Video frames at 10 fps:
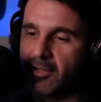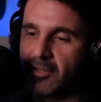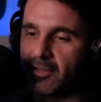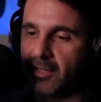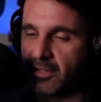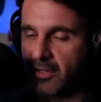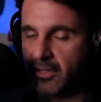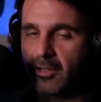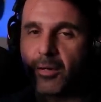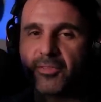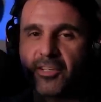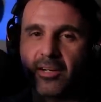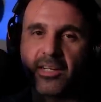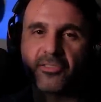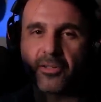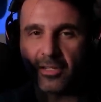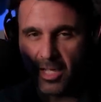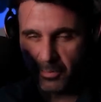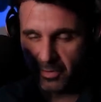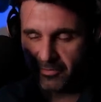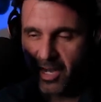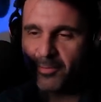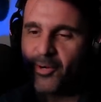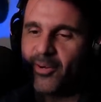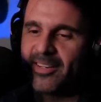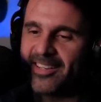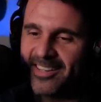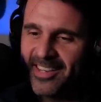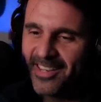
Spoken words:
kind of commentary and just kind of keeping the vibe going and